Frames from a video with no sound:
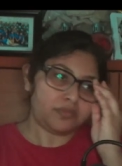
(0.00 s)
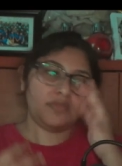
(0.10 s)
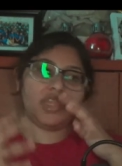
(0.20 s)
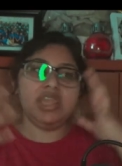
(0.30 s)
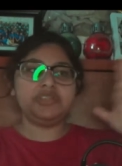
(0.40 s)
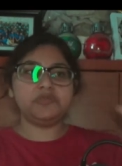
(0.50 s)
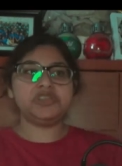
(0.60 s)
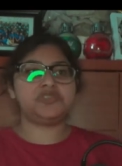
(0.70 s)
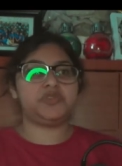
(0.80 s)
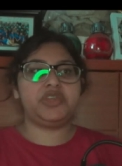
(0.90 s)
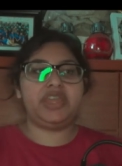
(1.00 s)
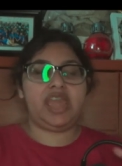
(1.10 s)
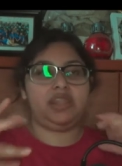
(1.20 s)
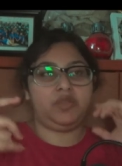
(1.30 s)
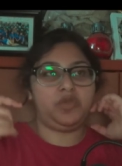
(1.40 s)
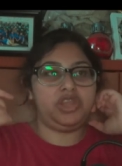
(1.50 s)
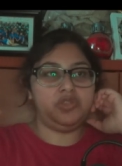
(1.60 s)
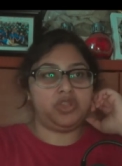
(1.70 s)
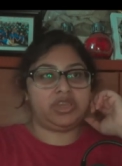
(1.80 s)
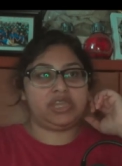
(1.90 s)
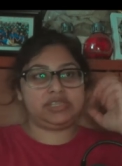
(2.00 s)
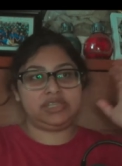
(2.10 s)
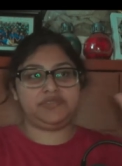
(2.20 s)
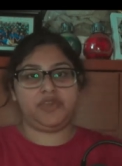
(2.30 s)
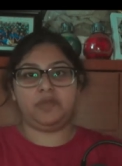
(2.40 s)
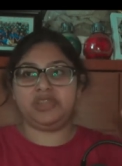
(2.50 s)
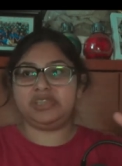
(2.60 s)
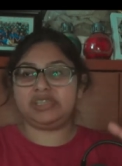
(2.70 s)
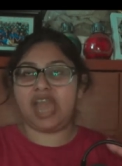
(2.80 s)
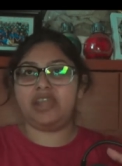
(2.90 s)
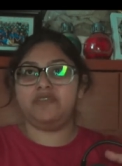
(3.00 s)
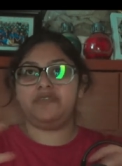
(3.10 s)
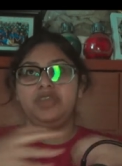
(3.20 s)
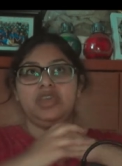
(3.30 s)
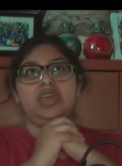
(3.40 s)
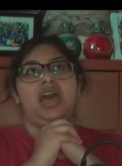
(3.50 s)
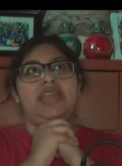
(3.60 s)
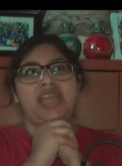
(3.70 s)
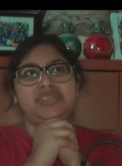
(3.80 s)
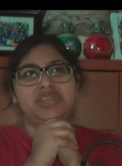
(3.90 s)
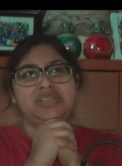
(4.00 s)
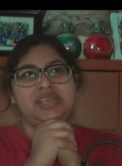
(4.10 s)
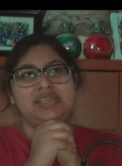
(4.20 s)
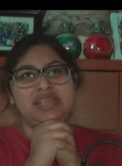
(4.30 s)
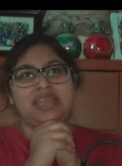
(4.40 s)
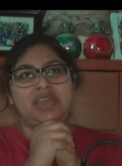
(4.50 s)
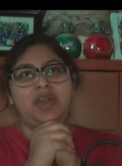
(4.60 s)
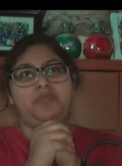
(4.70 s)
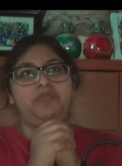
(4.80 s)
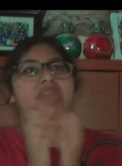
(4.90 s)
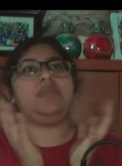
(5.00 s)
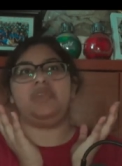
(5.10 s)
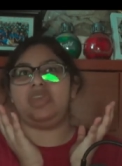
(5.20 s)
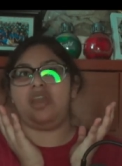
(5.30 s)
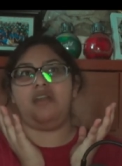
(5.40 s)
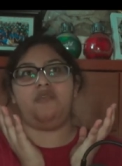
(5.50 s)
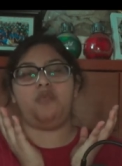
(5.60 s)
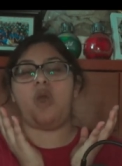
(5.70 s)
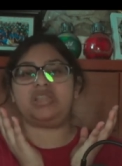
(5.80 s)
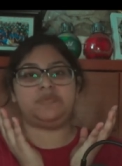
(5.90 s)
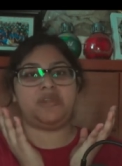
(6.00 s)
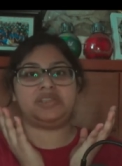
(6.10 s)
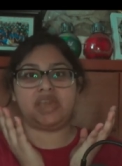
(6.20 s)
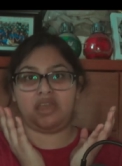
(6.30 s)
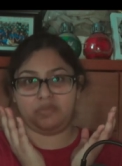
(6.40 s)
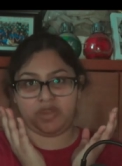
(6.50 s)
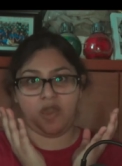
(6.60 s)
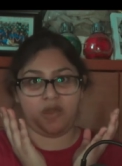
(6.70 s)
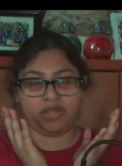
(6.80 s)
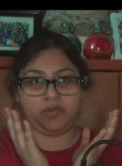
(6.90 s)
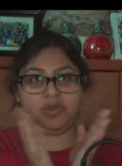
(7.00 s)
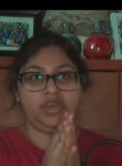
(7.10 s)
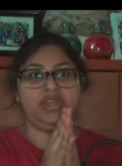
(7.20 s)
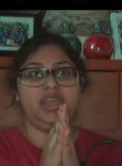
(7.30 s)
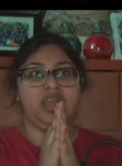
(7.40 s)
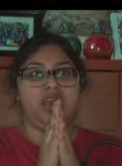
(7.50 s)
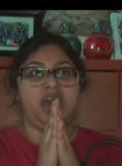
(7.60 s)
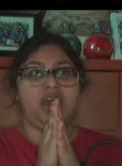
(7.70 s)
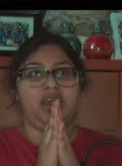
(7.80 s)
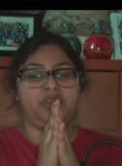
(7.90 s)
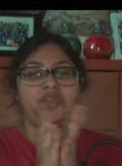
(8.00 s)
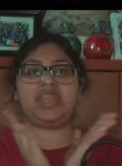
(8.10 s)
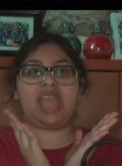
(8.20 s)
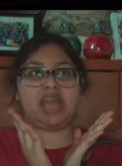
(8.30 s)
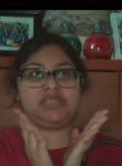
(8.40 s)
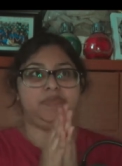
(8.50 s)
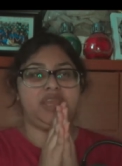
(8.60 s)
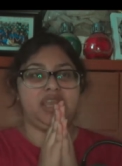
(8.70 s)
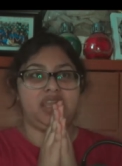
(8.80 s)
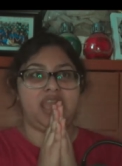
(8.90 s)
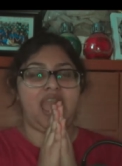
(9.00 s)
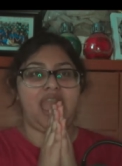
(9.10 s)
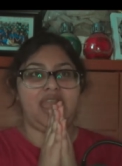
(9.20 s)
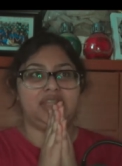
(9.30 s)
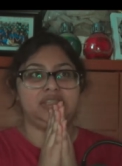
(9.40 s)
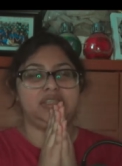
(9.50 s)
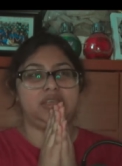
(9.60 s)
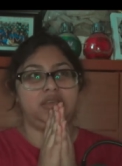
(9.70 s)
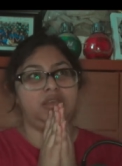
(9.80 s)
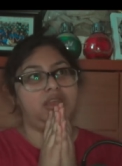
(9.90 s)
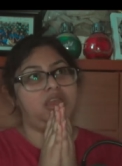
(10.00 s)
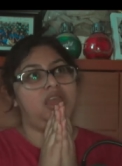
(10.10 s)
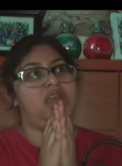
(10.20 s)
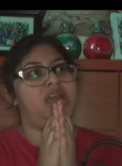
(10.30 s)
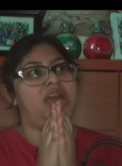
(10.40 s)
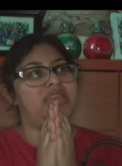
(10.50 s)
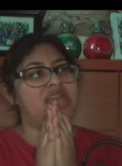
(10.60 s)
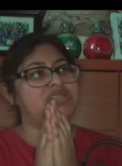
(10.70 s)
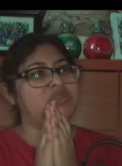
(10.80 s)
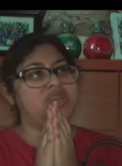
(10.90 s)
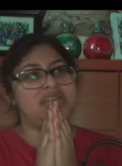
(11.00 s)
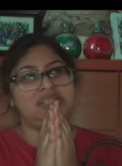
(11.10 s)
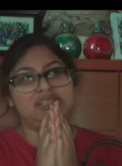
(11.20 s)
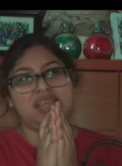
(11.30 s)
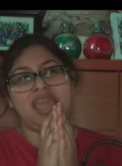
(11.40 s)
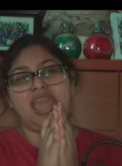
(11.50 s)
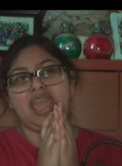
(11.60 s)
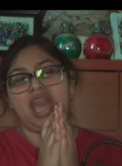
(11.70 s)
in terms of the story, again, like when you look into this film, this is kind of, I guess you can say it's like a baby of Once Upon a Time in Hollywood, Great Gatsby, and I guess you can say